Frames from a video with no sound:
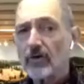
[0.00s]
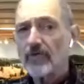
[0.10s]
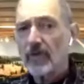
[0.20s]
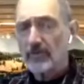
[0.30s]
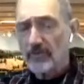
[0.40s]
if
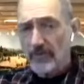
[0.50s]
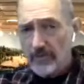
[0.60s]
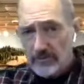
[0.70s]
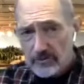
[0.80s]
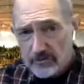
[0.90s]
there was a
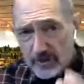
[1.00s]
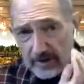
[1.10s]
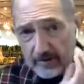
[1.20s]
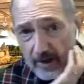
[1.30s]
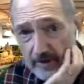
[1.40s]
through
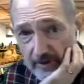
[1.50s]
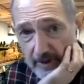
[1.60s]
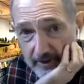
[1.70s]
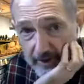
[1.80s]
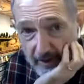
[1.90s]
train right
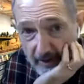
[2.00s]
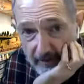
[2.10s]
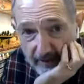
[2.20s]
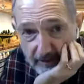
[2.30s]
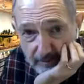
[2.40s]
around now,
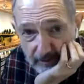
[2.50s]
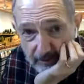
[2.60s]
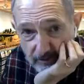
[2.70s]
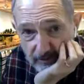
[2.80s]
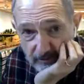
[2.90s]
they could be
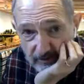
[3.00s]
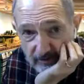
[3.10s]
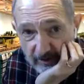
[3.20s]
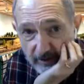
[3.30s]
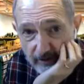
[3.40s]
using the
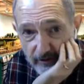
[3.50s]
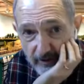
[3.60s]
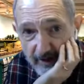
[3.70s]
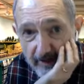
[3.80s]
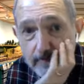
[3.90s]
set out
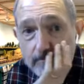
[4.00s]
track.